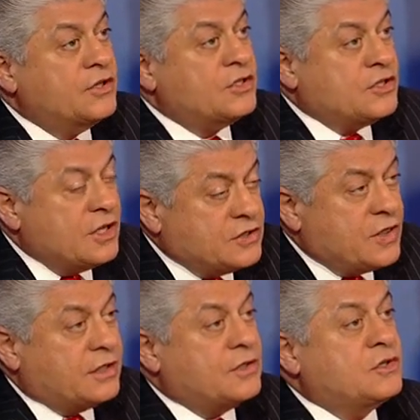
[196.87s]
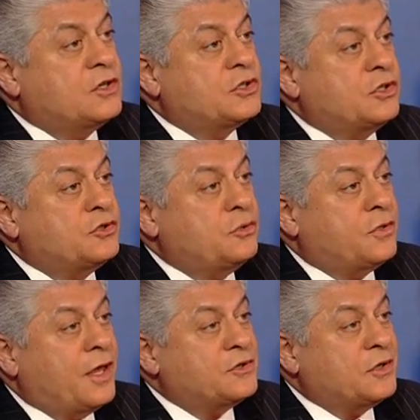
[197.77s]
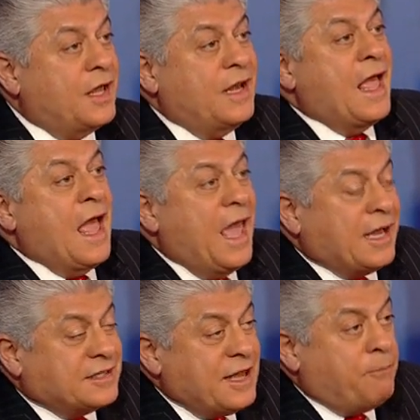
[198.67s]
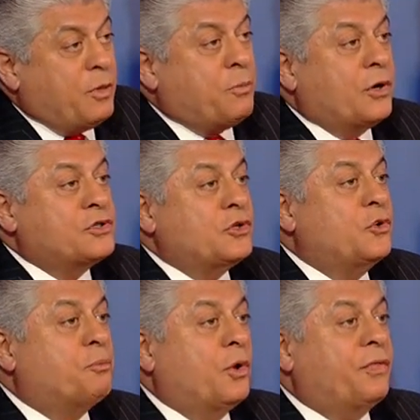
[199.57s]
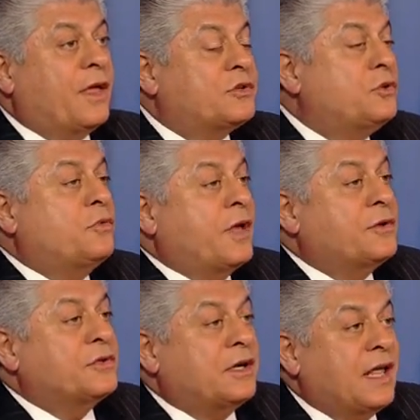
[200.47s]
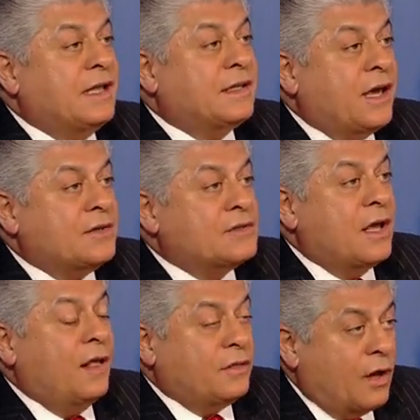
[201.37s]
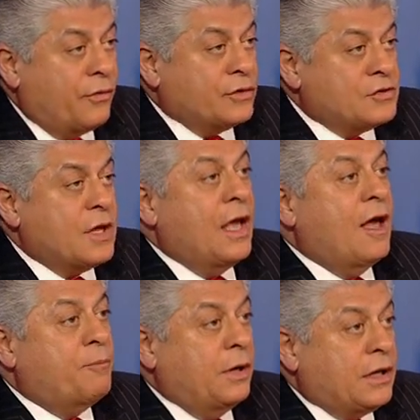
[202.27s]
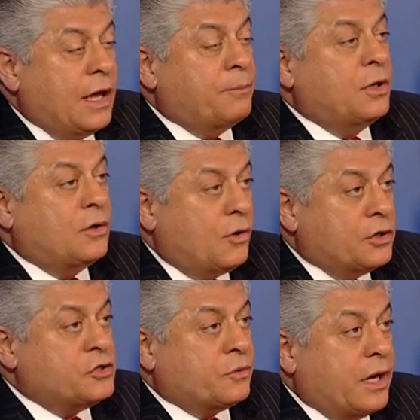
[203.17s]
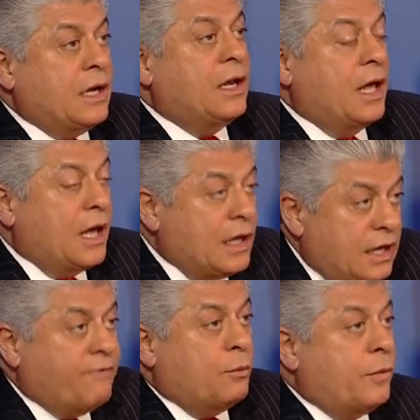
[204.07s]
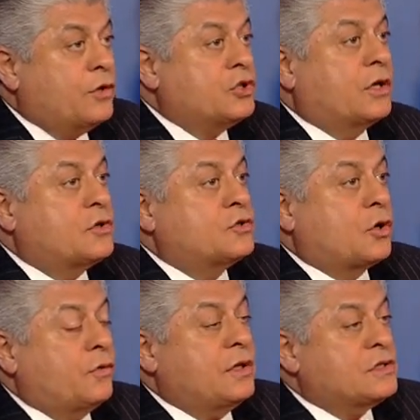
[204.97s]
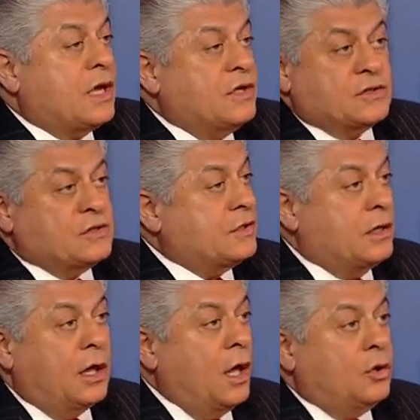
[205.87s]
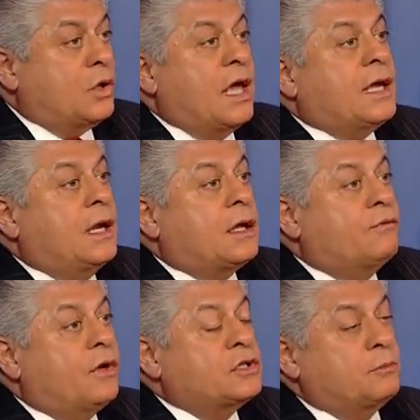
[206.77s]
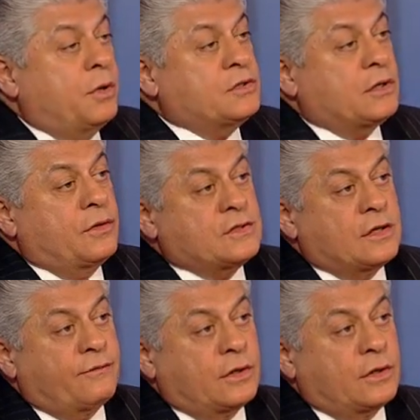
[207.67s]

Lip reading: since that decision in 2008, except the person who brought that 2008 case. The others have been kept incarcerated, even when the judges who heard these cases said, you can't get a conviction based on this evidence.